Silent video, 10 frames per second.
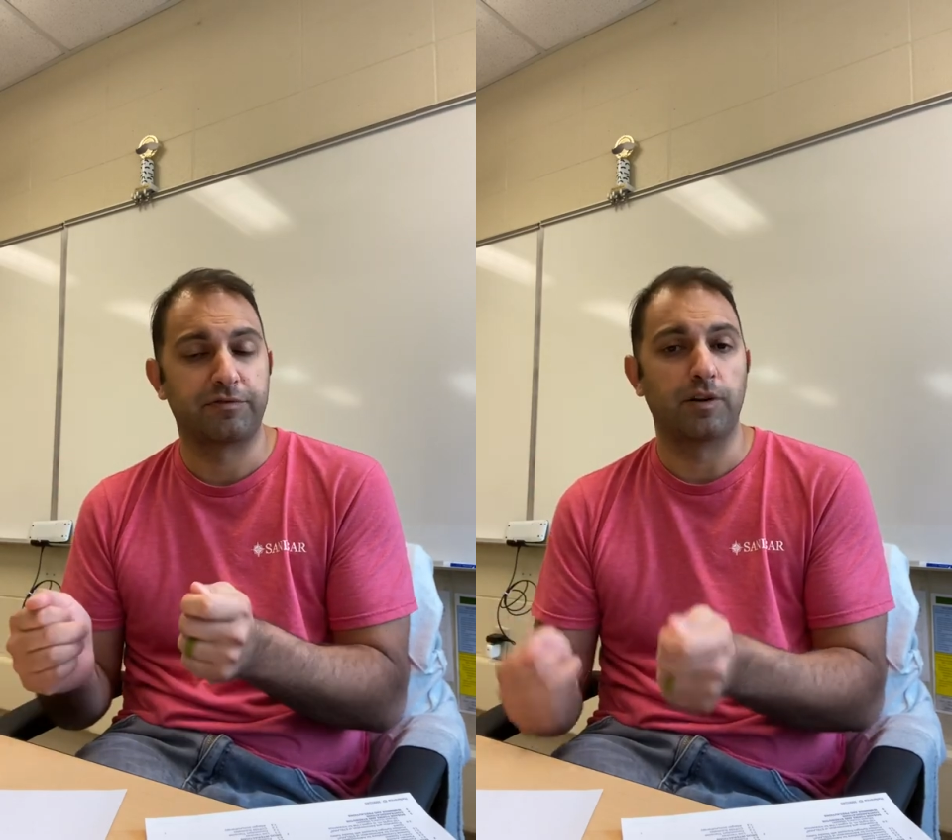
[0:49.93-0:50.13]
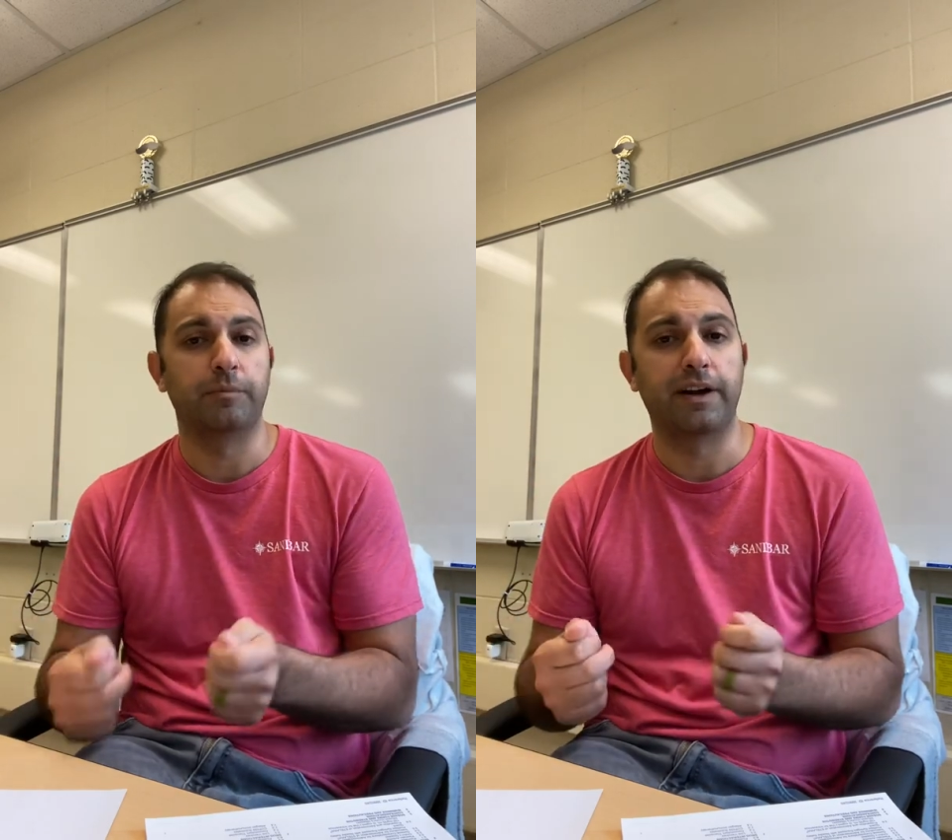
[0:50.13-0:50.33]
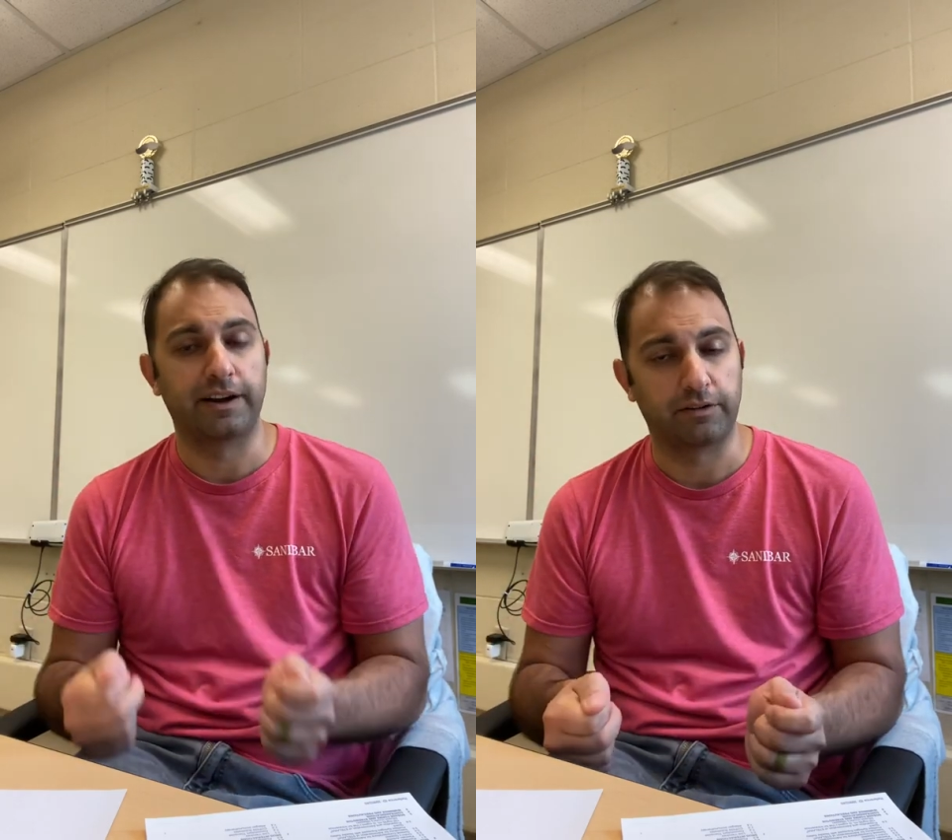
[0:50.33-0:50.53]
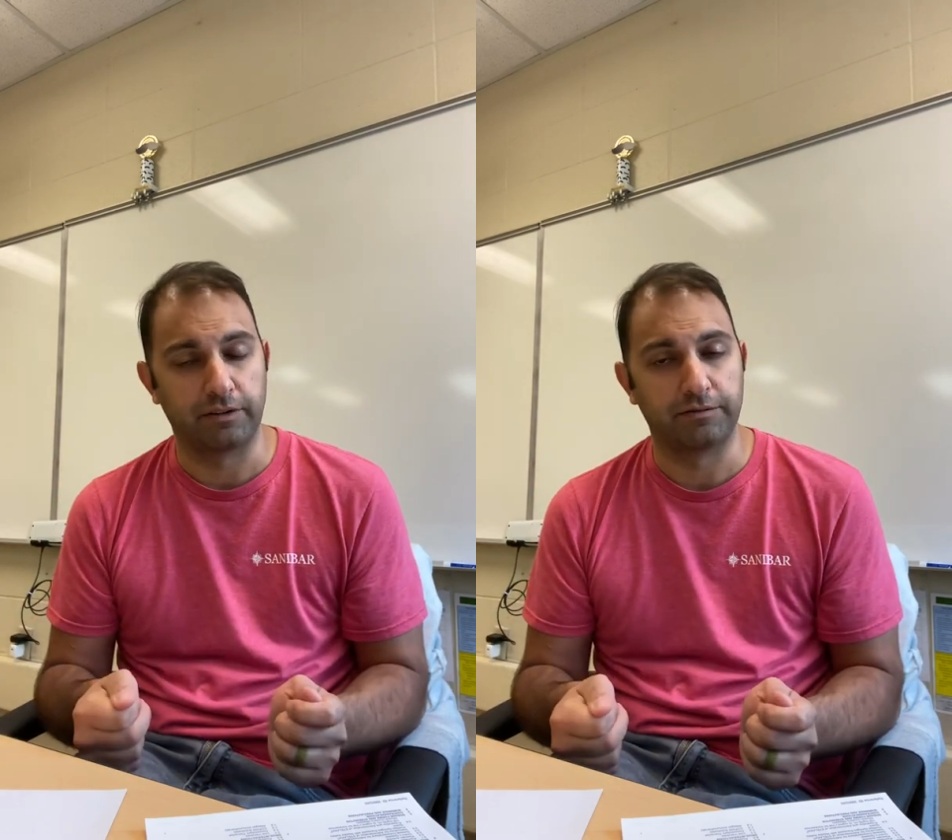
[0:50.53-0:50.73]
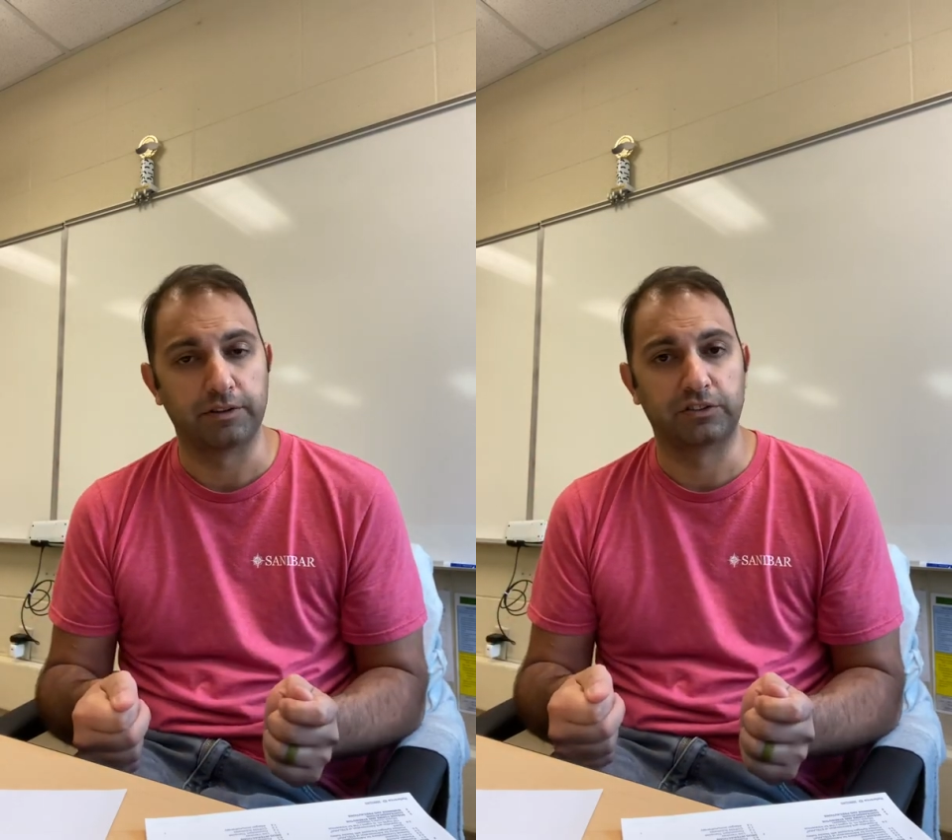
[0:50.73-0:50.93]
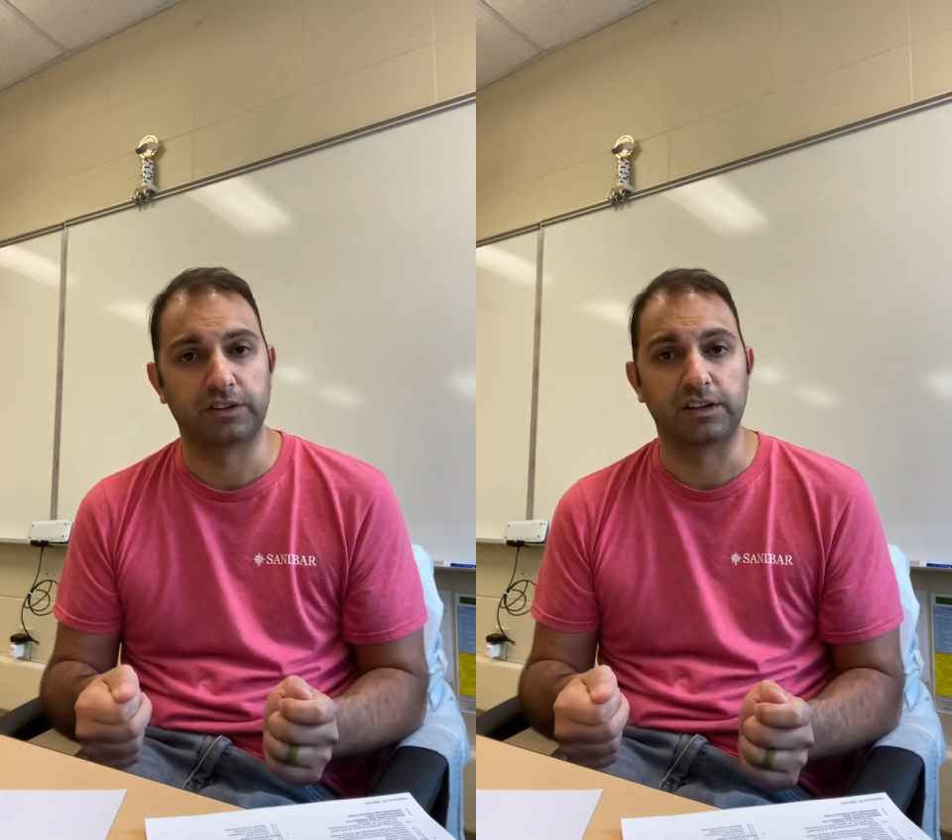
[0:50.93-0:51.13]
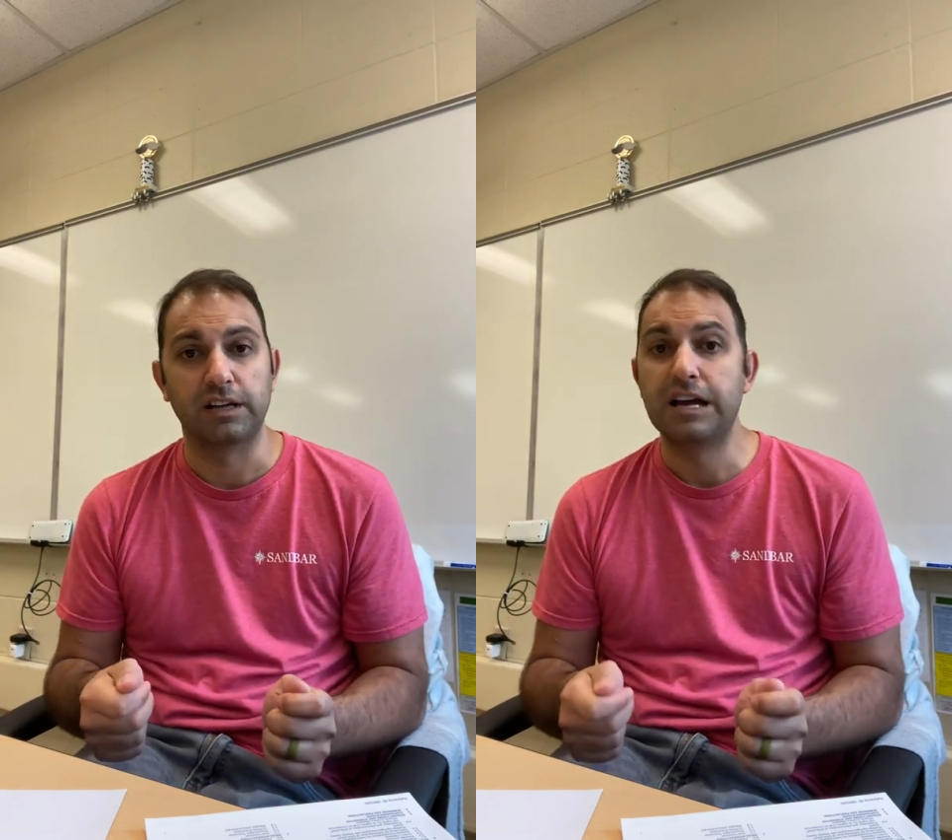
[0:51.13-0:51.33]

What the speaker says: from Niagara University